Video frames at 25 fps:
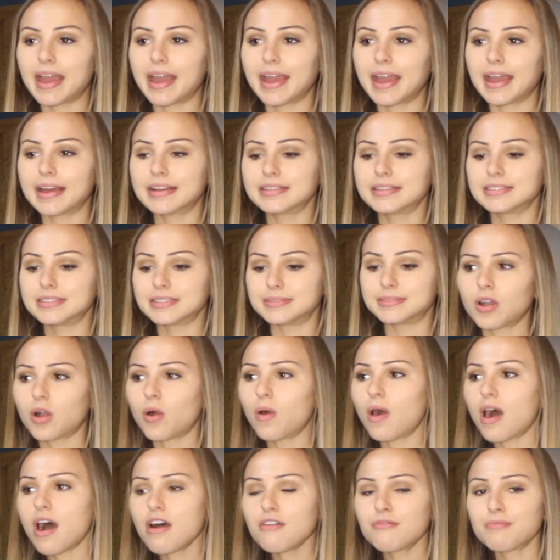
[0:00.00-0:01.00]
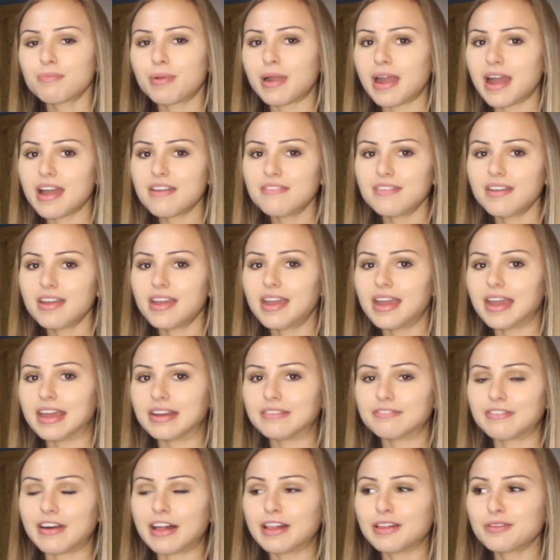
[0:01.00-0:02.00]
and go off private
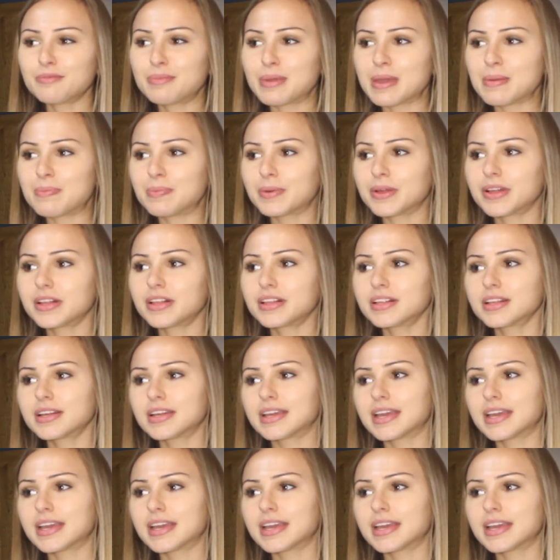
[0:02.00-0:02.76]
and follow people,